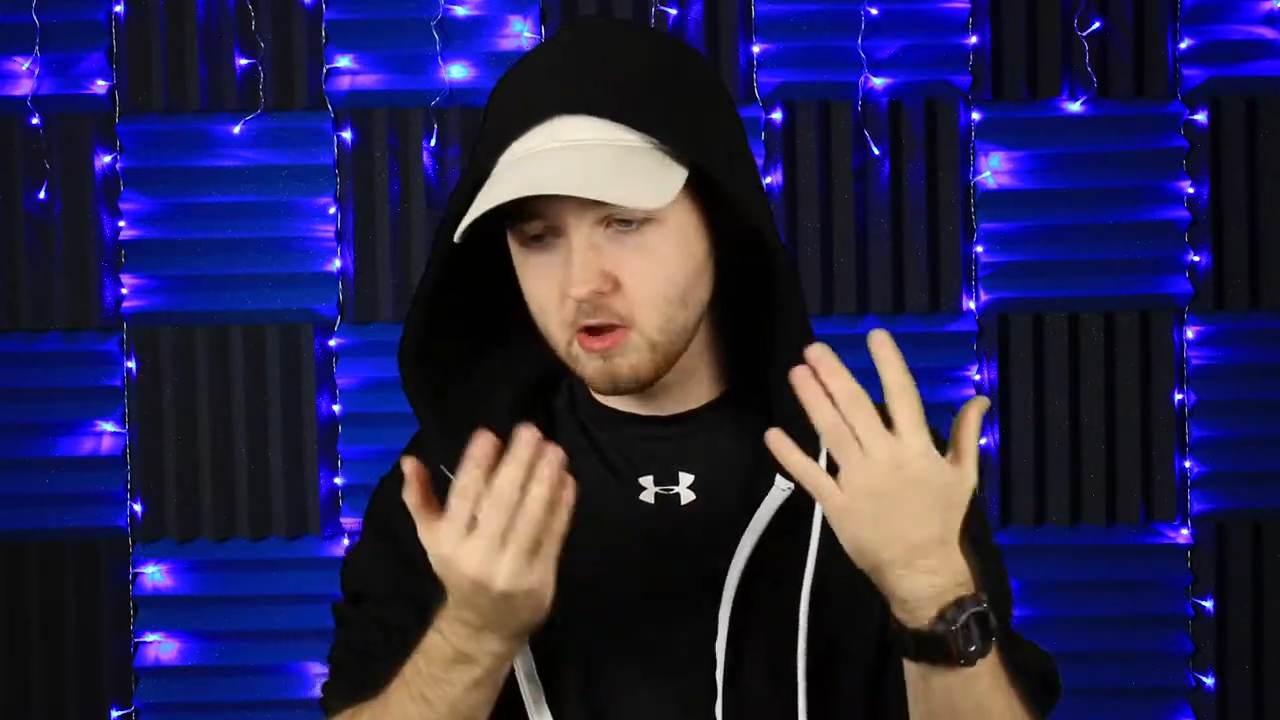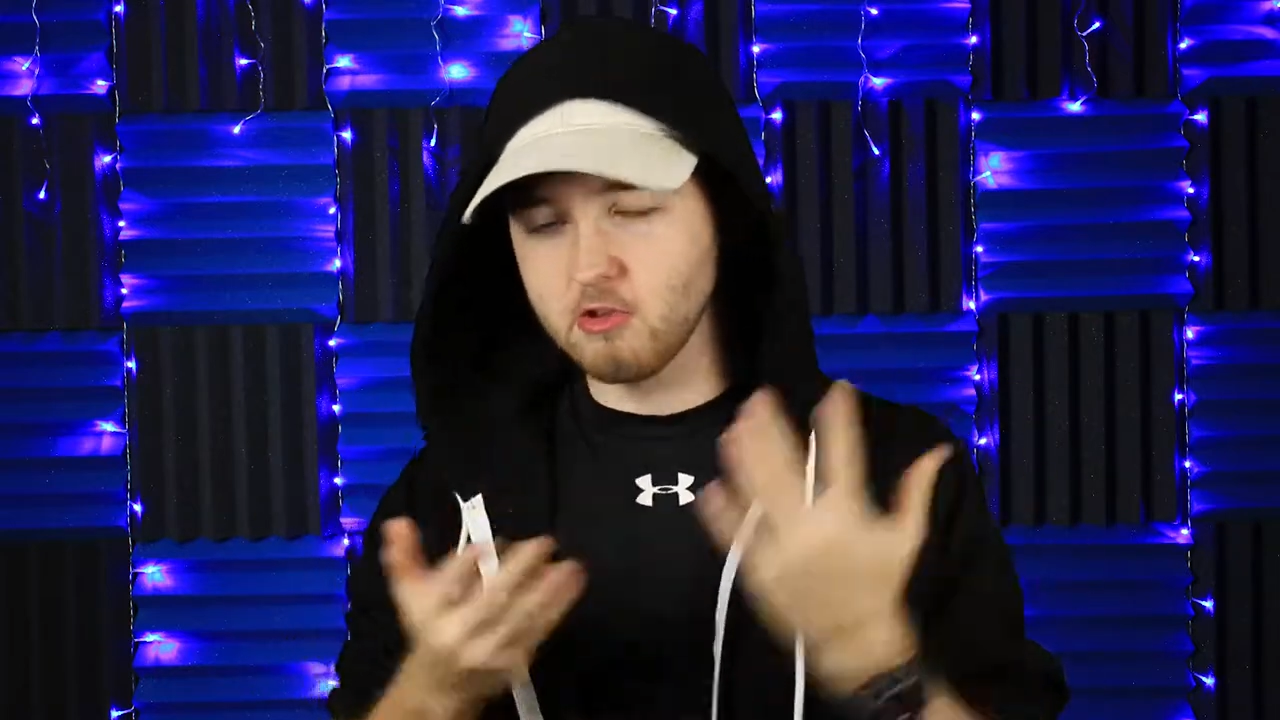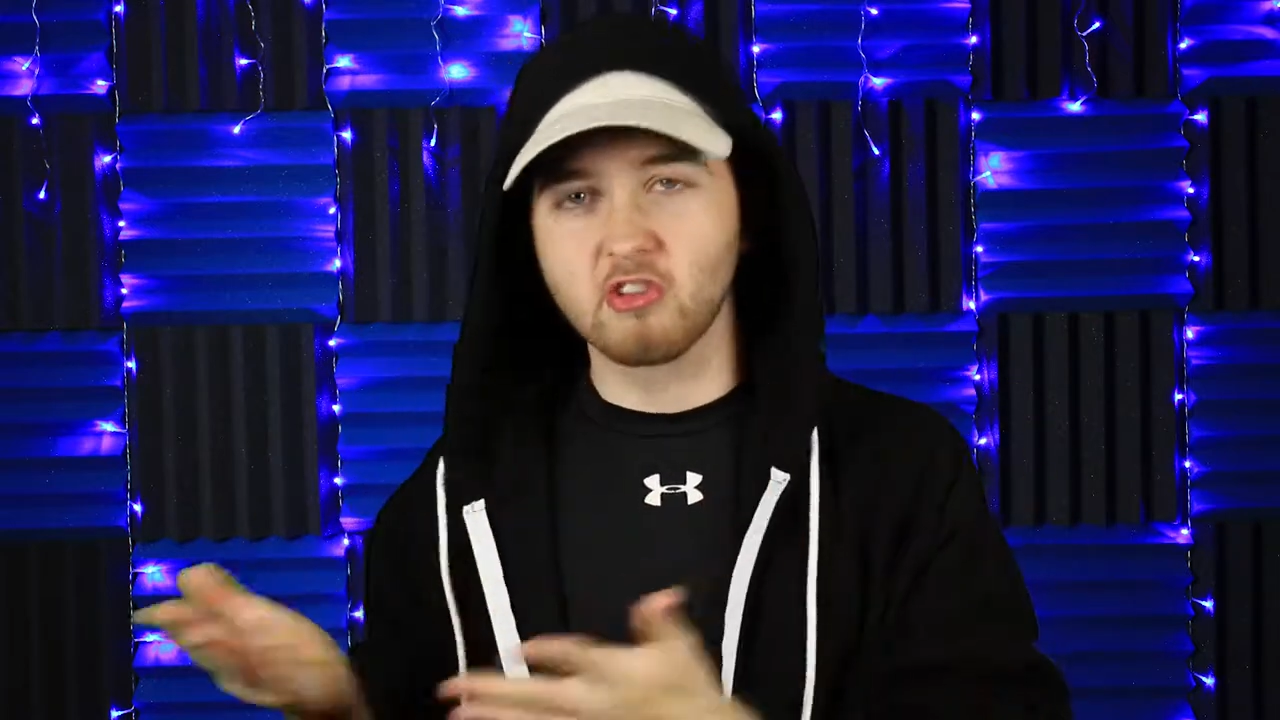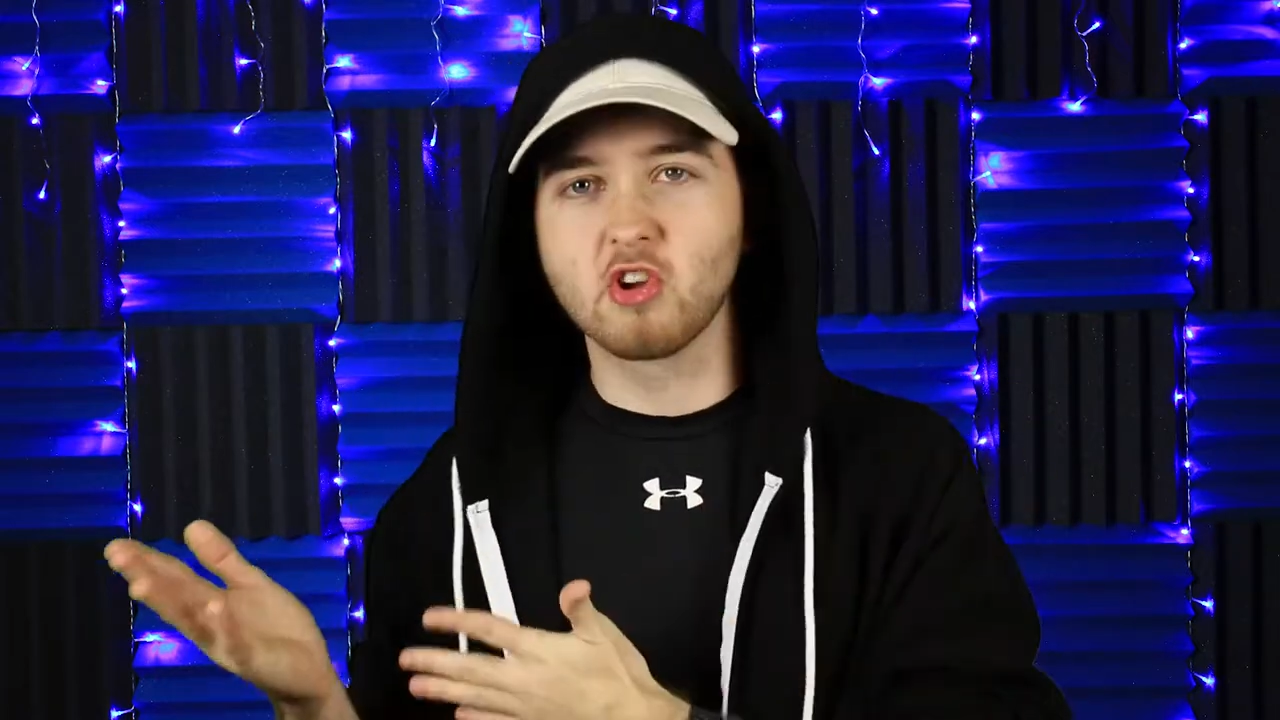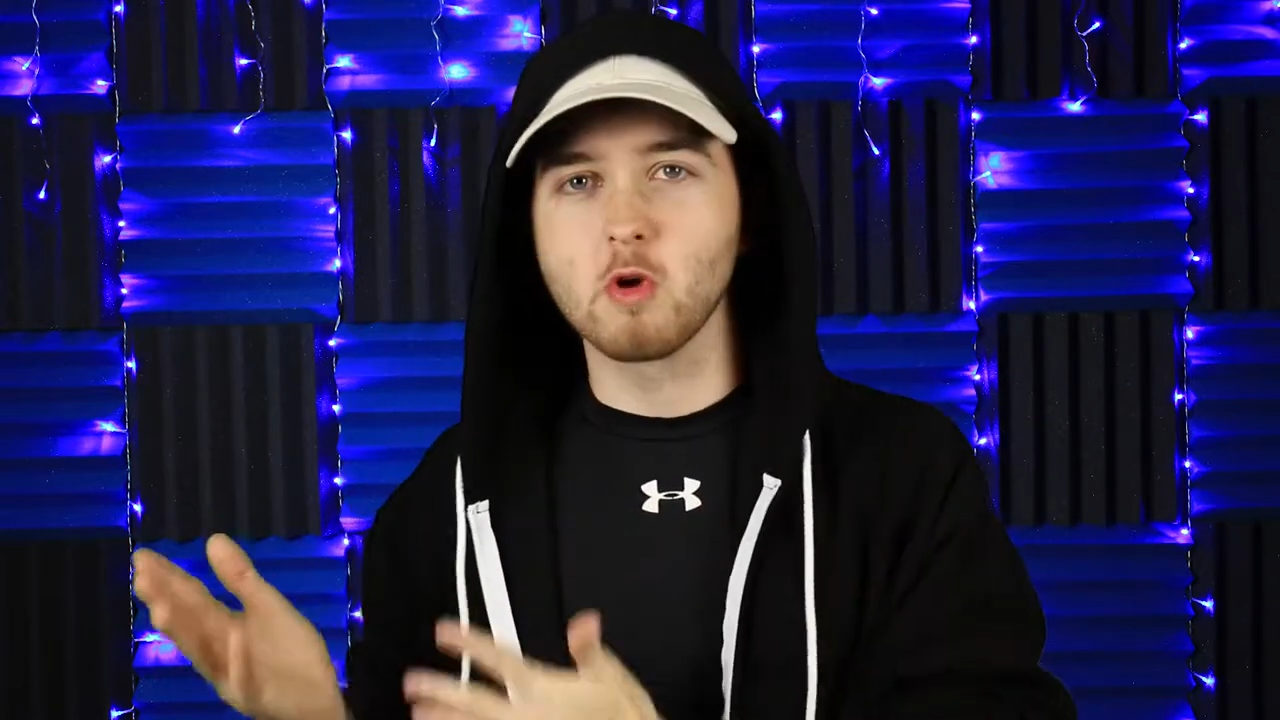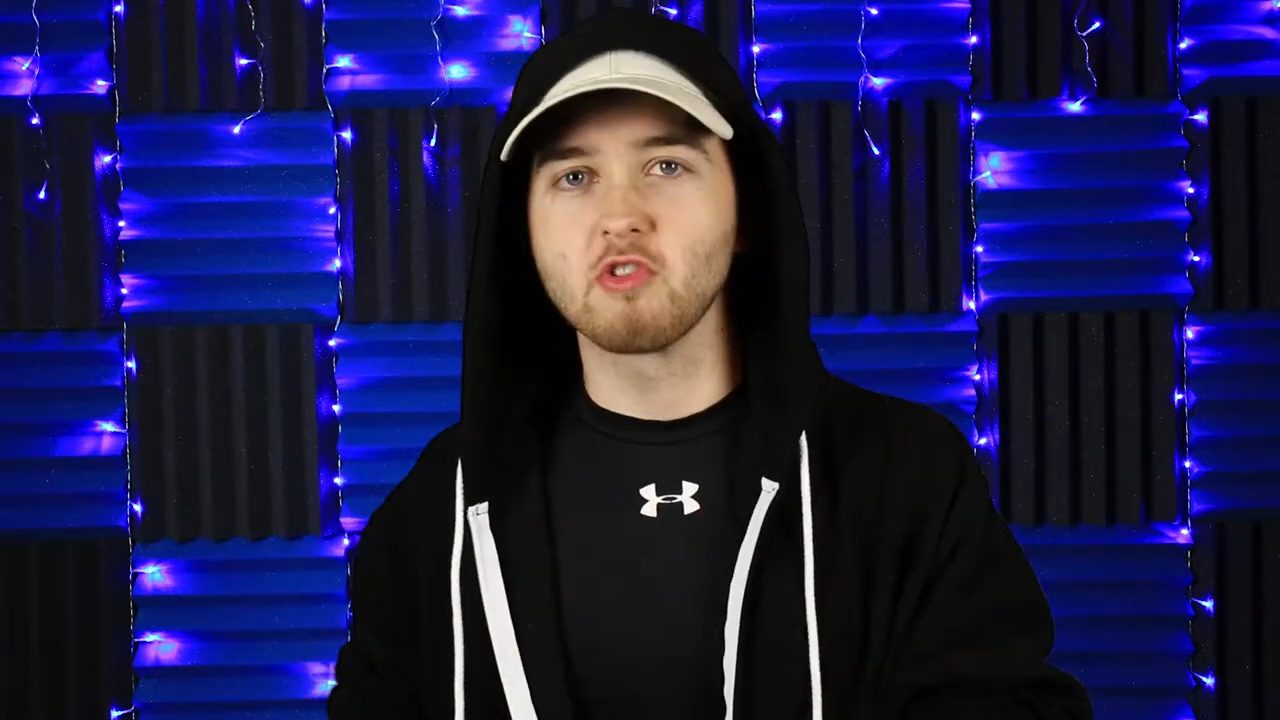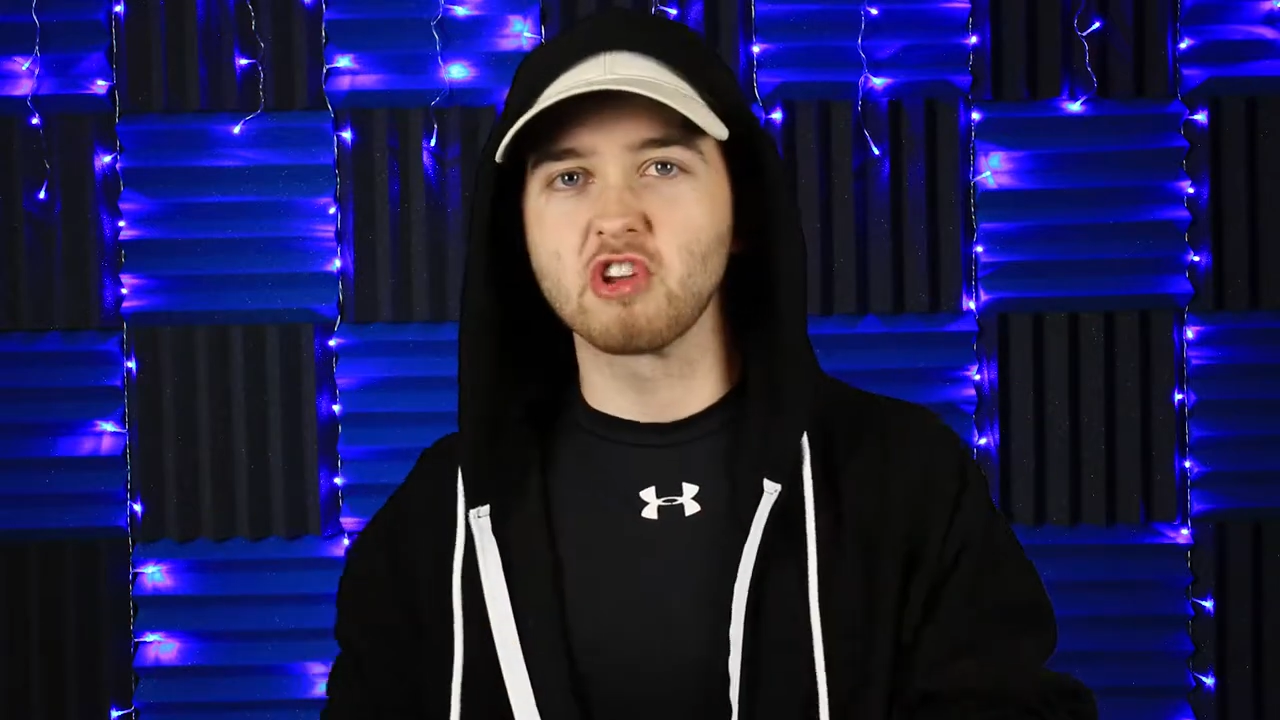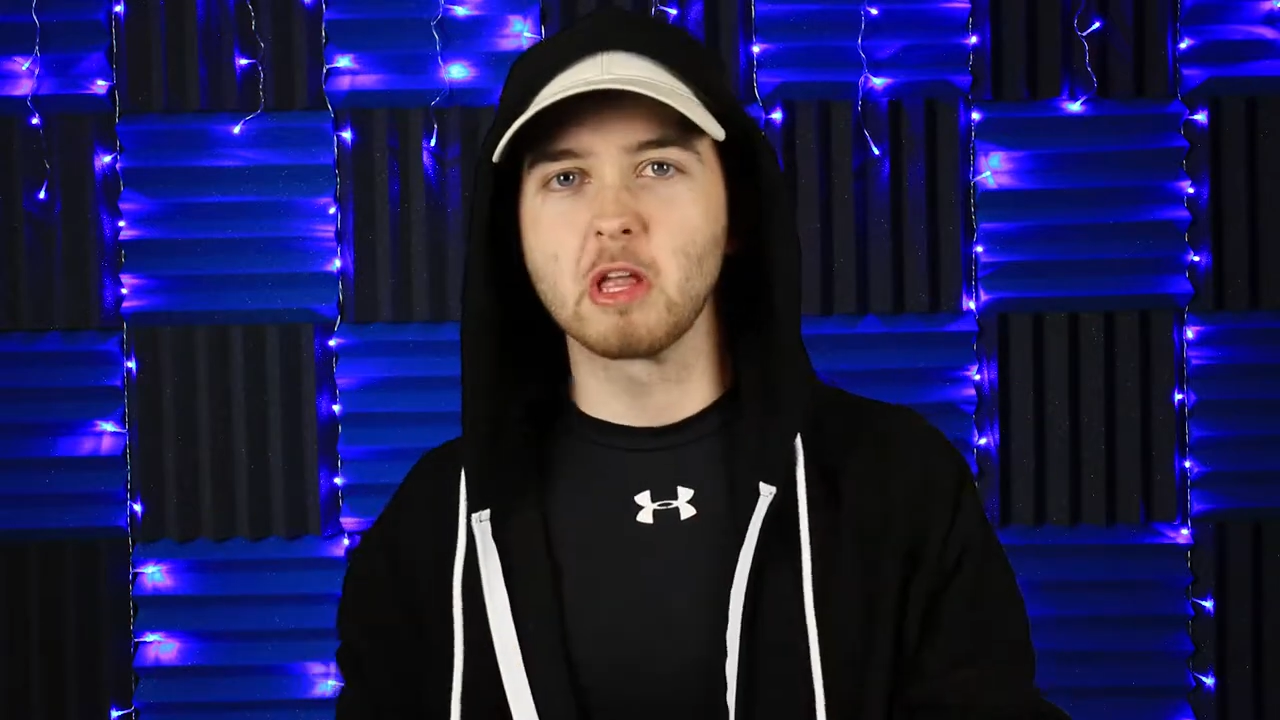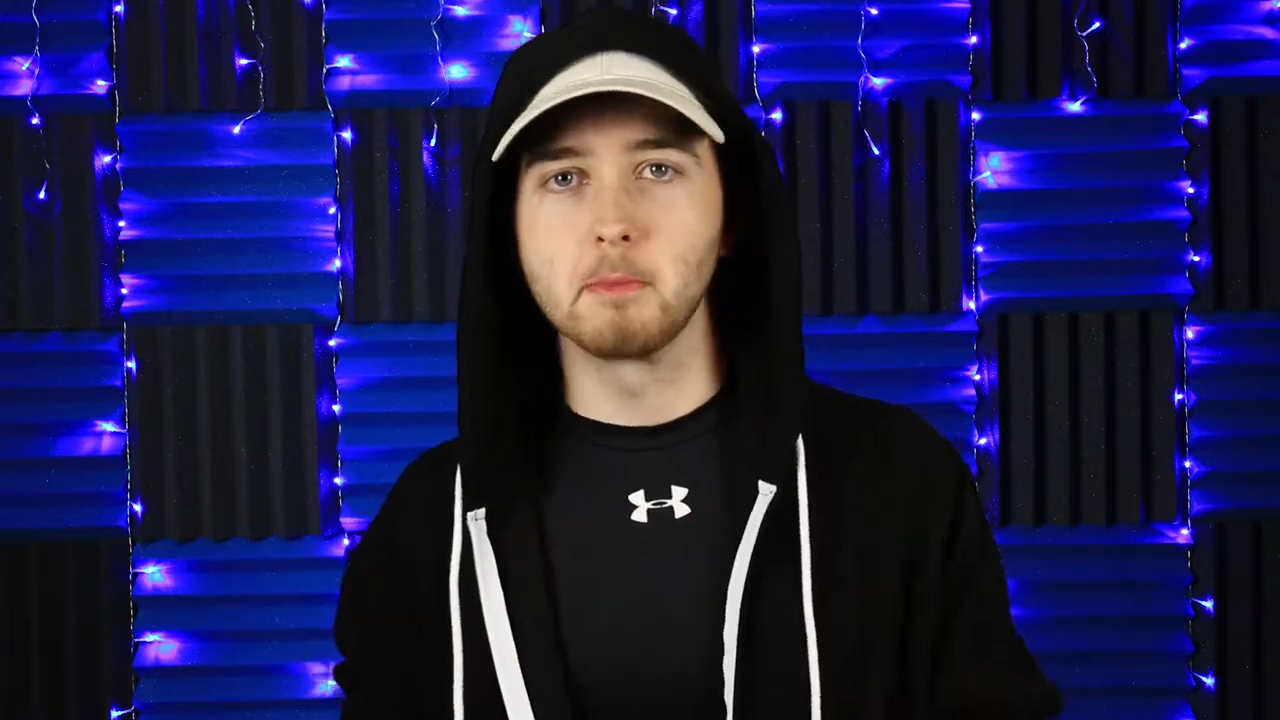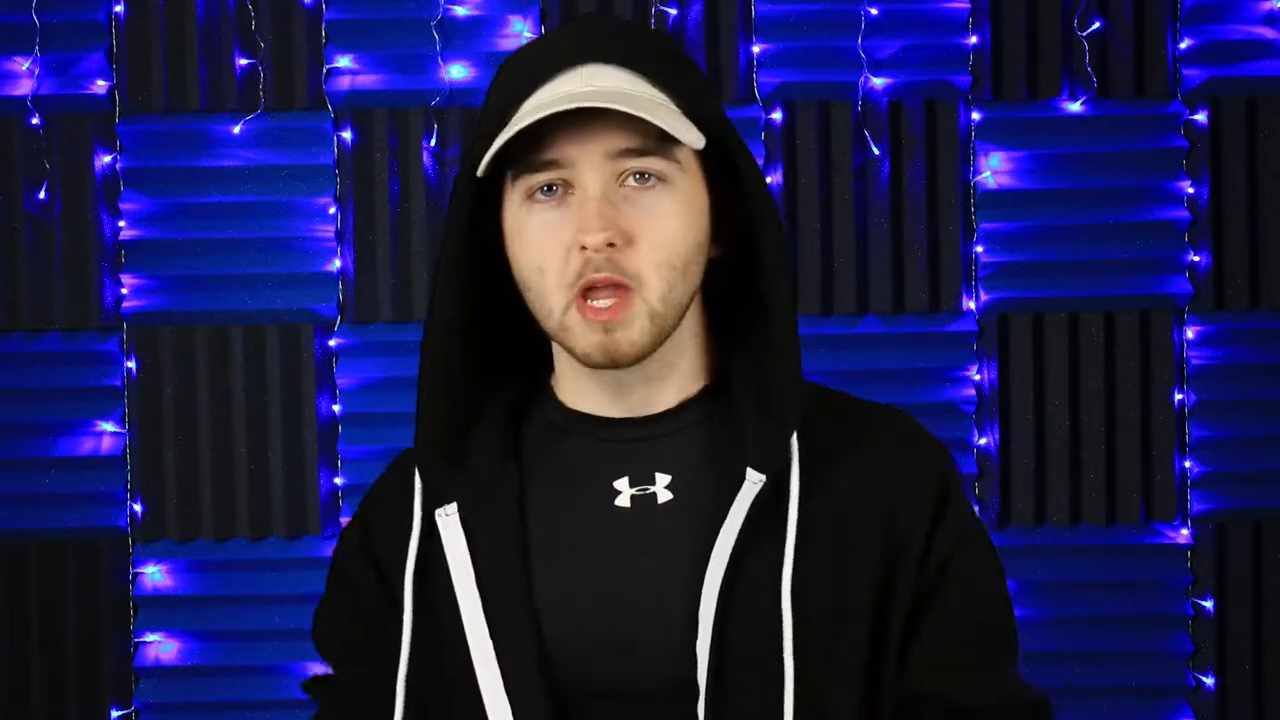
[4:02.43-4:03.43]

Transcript: you're discouraging him.